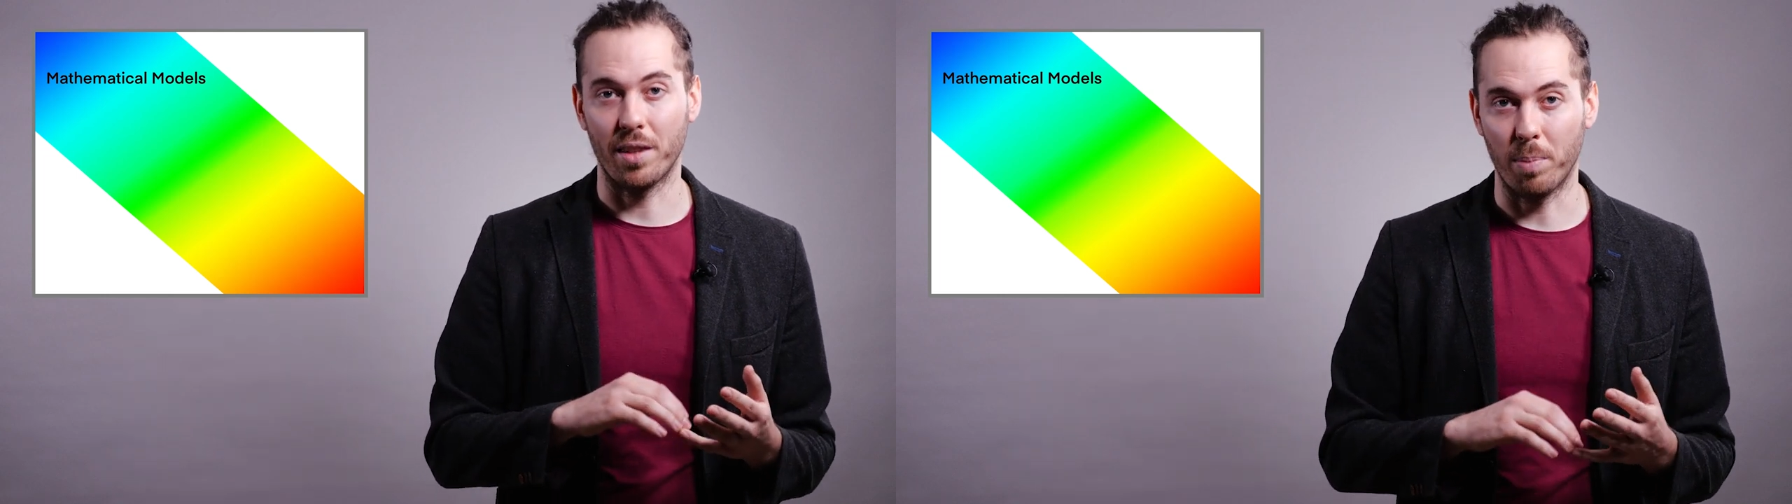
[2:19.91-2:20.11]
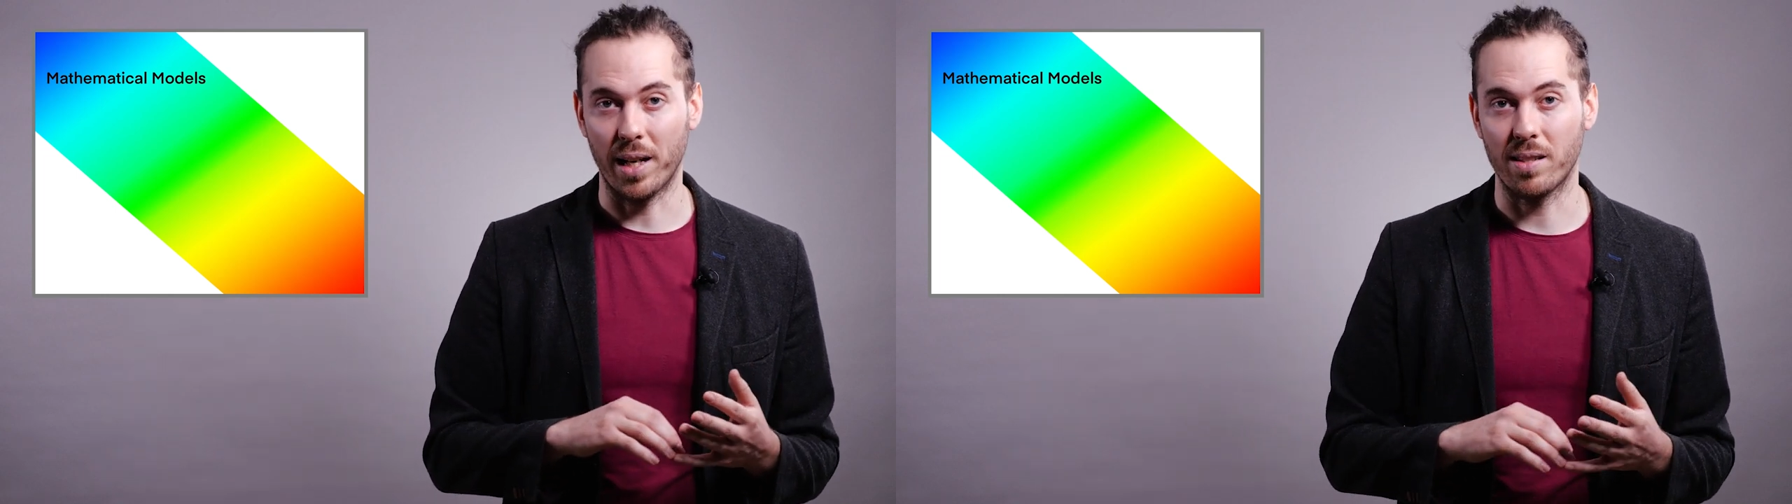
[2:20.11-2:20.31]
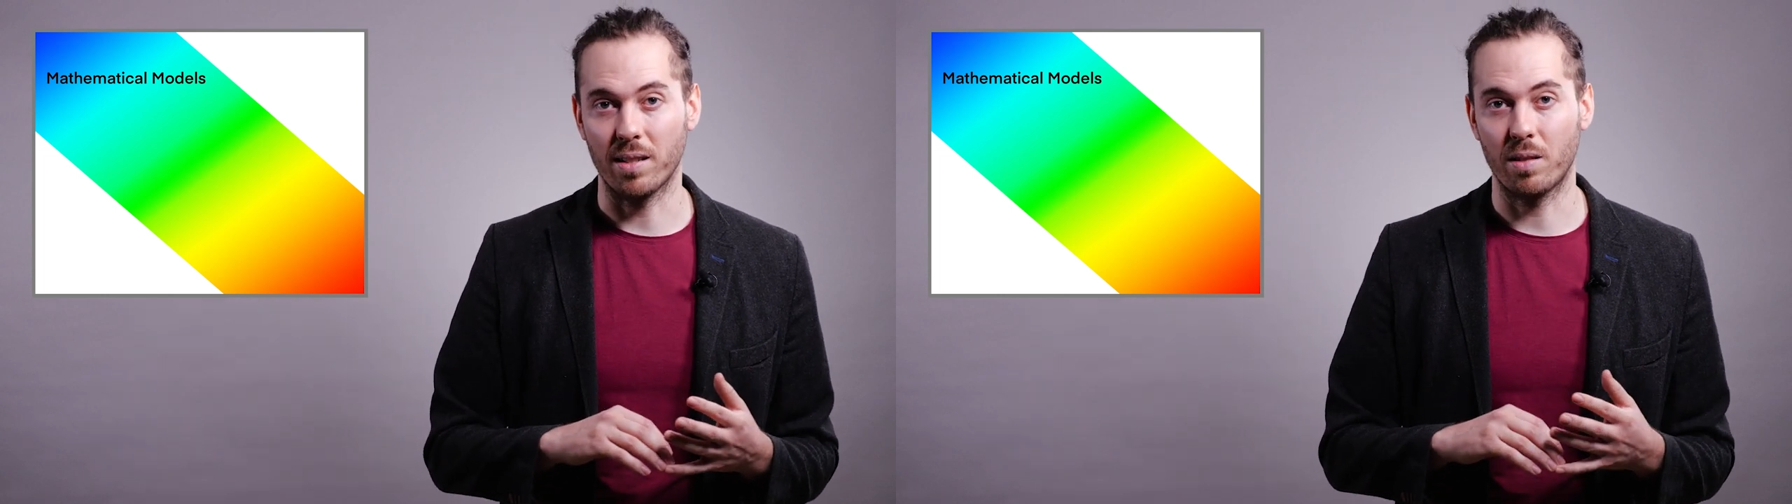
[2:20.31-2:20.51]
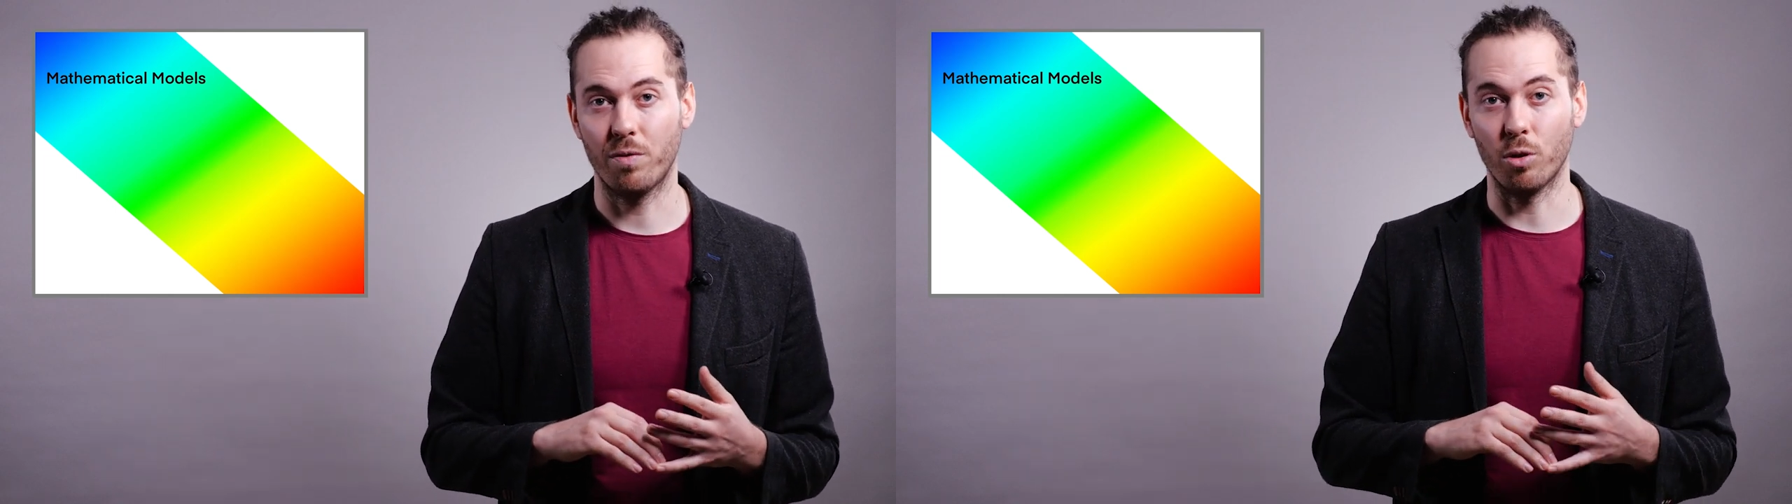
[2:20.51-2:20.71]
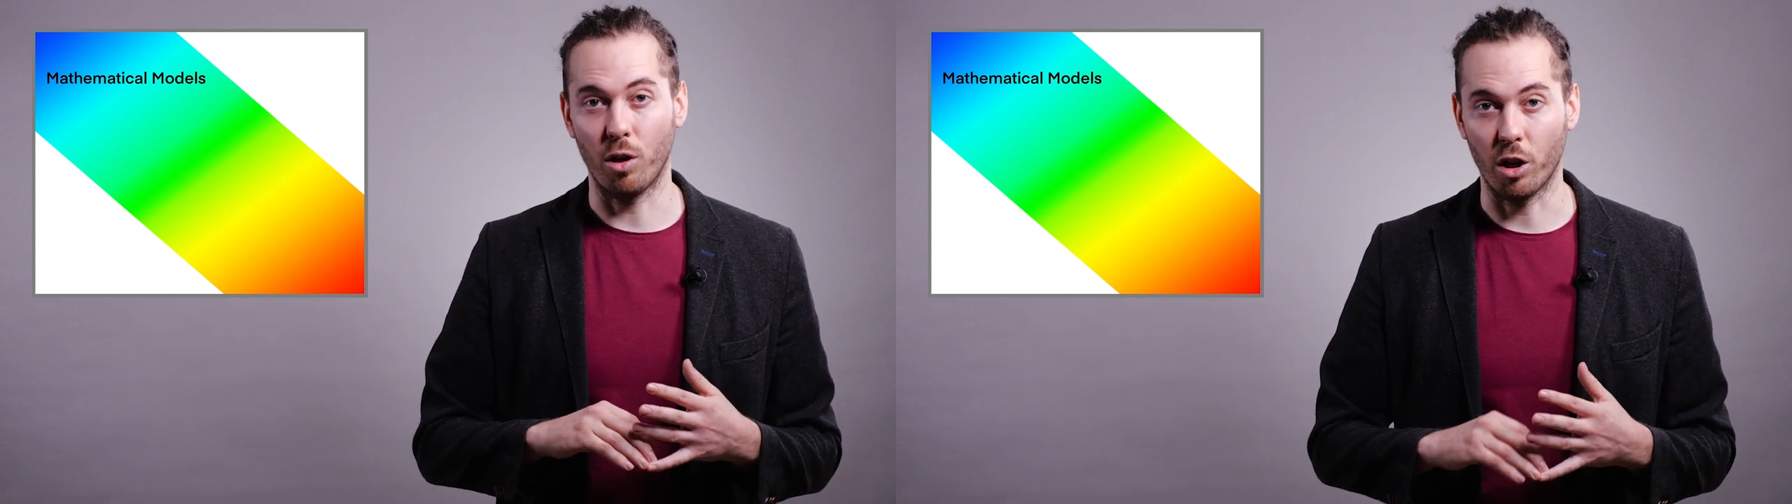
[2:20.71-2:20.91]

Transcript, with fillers: are the basis for